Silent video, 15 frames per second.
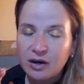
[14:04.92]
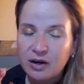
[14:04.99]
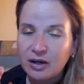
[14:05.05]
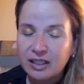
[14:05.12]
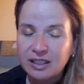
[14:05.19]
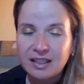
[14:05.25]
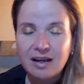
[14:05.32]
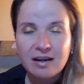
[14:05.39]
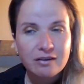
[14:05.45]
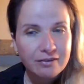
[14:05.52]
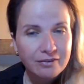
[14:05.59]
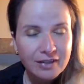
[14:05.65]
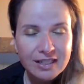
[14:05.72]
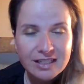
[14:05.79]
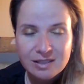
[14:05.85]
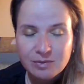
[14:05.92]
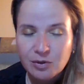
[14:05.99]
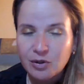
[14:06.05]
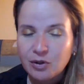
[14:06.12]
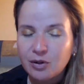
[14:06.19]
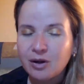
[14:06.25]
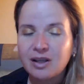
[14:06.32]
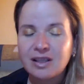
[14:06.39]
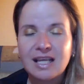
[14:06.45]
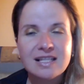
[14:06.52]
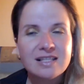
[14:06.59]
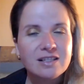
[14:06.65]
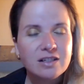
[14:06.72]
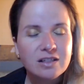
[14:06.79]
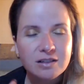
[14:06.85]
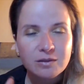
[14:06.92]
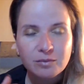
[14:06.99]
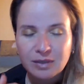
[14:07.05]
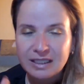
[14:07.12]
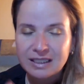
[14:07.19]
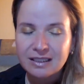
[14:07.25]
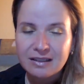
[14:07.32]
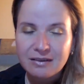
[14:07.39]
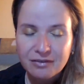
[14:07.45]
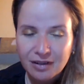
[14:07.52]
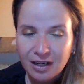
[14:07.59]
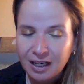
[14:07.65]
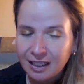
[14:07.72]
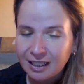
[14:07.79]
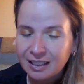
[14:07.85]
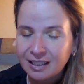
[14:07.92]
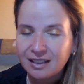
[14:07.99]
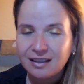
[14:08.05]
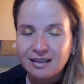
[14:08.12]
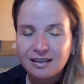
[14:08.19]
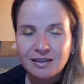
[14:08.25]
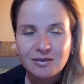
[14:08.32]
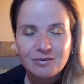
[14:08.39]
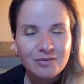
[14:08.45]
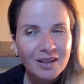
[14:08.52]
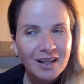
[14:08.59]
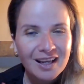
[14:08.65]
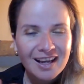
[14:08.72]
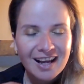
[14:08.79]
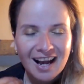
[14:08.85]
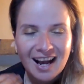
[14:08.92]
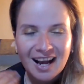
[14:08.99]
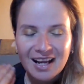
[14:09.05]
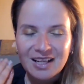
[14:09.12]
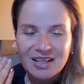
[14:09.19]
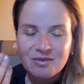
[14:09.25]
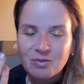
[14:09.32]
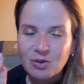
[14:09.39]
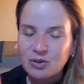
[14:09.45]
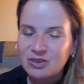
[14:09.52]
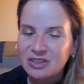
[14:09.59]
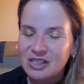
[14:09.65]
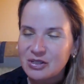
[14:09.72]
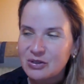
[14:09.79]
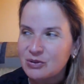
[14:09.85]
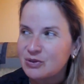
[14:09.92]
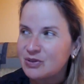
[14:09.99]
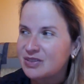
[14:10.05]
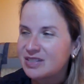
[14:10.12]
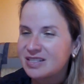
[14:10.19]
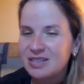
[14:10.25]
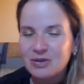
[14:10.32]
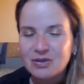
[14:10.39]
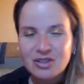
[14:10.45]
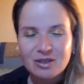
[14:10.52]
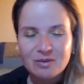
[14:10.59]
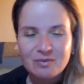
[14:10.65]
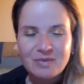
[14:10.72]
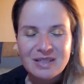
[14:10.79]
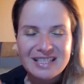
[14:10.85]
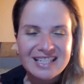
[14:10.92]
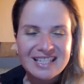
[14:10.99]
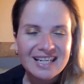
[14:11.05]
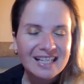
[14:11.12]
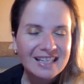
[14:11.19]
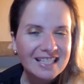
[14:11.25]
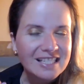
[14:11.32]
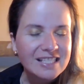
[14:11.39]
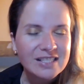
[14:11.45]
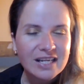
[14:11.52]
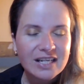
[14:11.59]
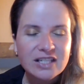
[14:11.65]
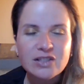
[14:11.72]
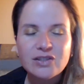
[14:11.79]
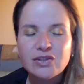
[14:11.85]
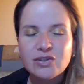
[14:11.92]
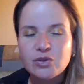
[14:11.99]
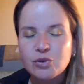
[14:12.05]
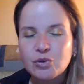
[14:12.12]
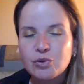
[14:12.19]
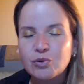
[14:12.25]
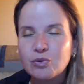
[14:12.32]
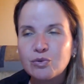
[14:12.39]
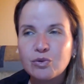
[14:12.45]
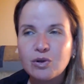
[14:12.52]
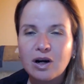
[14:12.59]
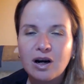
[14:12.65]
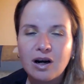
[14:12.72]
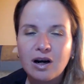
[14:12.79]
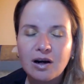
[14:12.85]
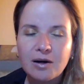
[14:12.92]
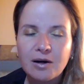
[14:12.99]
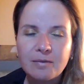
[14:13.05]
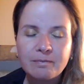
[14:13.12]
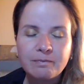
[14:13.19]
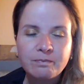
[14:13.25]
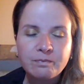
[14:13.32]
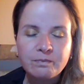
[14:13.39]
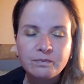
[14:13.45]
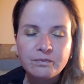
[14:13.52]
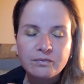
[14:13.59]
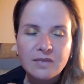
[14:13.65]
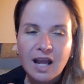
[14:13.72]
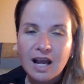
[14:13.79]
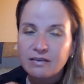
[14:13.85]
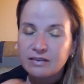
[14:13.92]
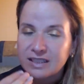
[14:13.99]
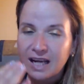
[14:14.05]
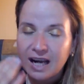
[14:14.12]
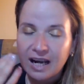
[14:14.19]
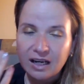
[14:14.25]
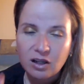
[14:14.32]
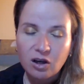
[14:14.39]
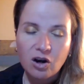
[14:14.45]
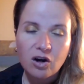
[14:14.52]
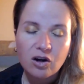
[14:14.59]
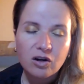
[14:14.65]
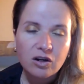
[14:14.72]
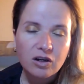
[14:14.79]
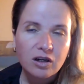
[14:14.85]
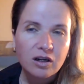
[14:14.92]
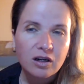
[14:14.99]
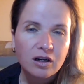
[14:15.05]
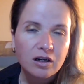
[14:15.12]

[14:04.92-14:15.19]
directly on Facebook. That's completely fine. I mostly use social media these days to have a dialogue